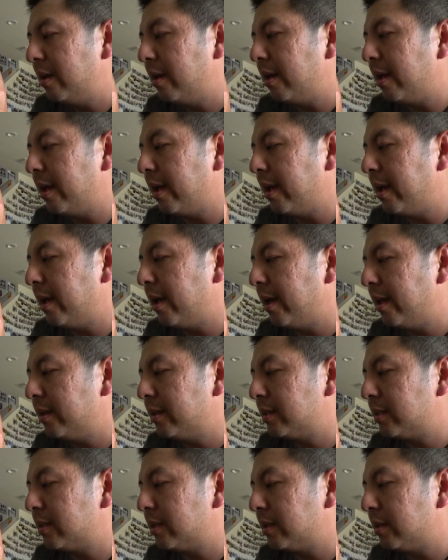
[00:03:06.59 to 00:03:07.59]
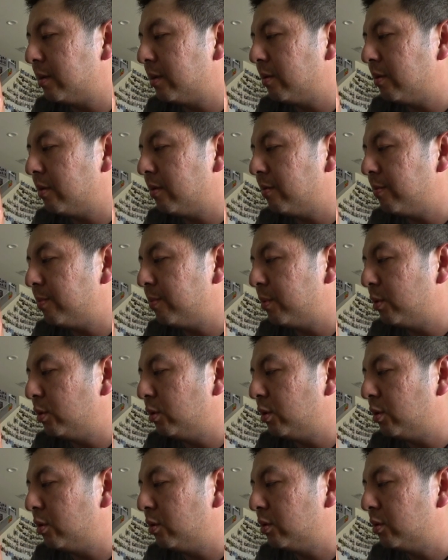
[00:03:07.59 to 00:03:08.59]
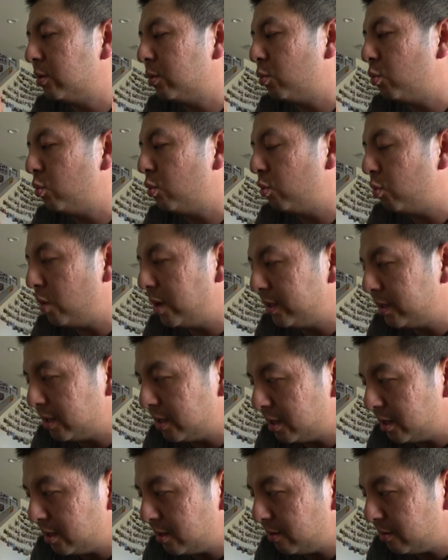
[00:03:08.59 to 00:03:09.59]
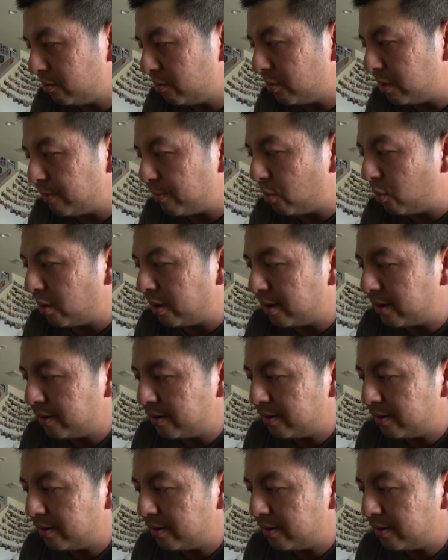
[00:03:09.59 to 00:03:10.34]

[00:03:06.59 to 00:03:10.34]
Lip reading: and the Bluetooth weather report.